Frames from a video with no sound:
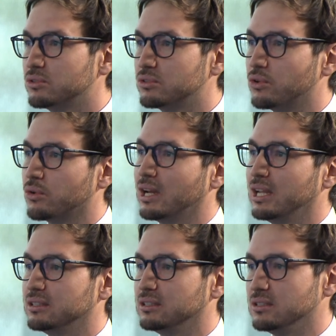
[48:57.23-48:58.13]

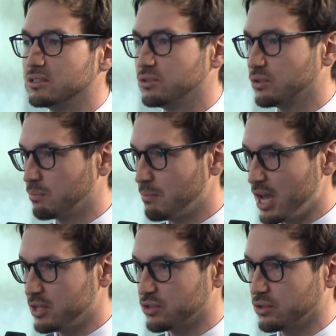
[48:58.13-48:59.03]
correlated is your
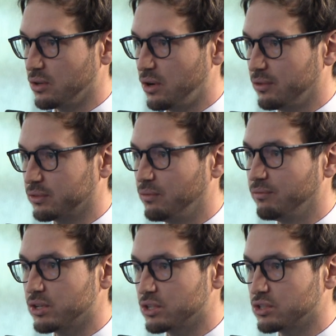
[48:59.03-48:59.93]
measure of
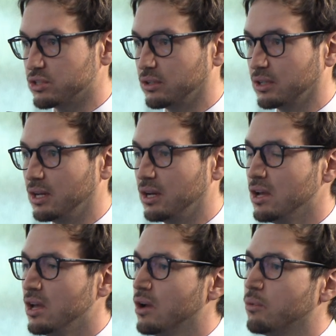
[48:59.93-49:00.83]
conversion
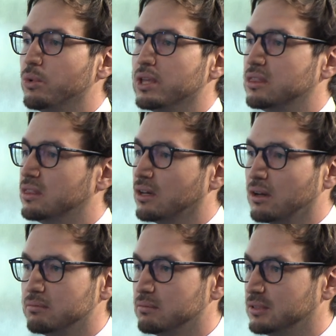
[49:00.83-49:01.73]
with the